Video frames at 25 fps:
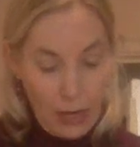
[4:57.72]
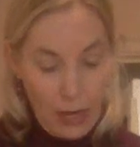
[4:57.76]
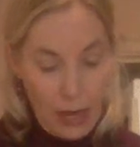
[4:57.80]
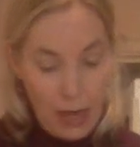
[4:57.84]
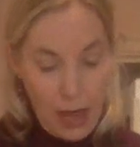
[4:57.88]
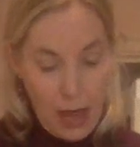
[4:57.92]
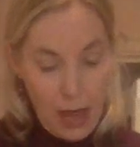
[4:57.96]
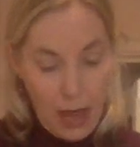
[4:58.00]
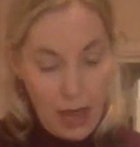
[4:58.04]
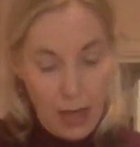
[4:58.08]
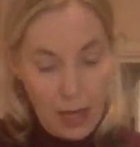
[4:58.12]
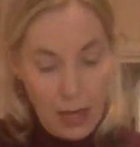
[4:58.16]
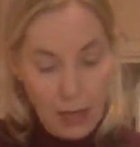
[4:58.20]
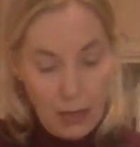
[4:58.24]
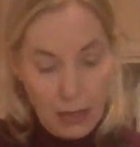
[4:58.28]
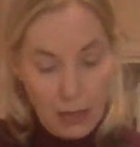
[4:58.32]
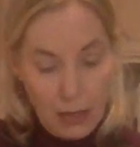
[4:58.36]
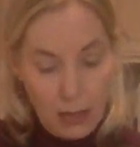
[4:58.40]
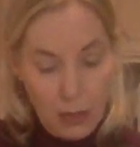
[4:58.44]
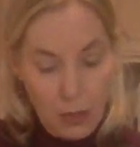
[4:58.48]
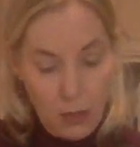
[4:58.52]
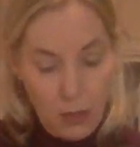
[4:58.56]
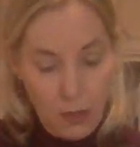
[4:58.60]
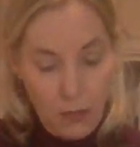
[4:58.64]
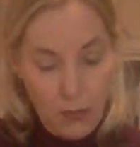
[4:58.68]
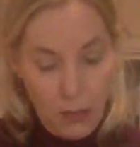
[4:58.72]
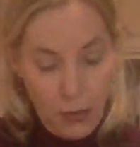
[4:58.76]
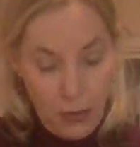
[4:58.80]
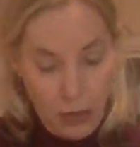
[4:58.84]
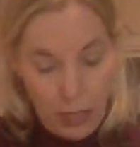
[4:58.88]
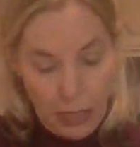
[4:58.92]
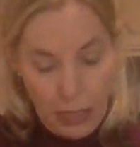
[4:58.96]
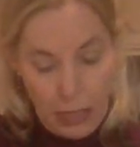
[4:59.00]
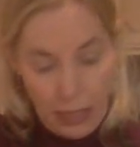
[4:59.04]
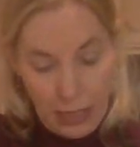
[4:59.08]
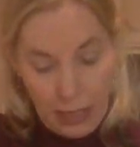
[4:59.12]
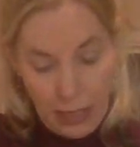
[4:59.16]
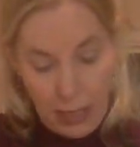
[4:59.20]
And you put
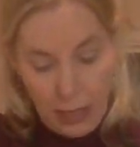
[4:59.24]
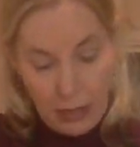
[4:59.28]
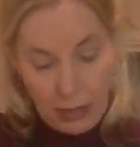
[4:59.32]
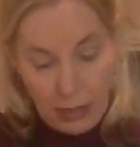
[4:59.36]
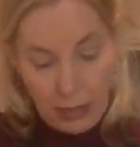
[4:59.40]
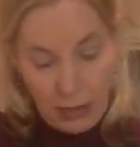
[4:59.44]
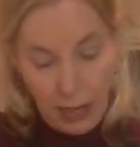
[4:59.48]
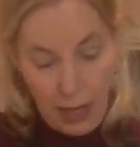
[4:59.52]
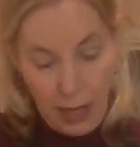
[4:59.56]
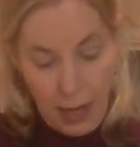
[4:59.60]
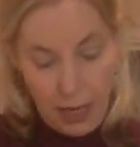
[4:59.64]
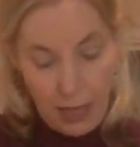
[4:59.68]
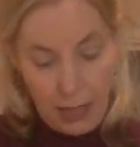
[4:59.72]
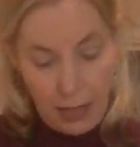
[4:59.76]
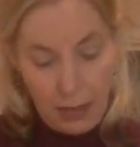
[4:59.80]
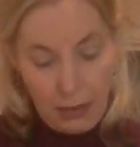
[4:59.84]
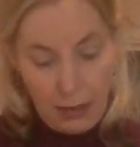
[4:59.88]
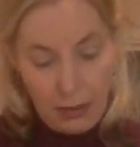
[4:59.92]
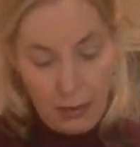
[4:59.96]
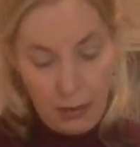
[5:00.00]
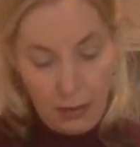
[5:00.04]
it aside.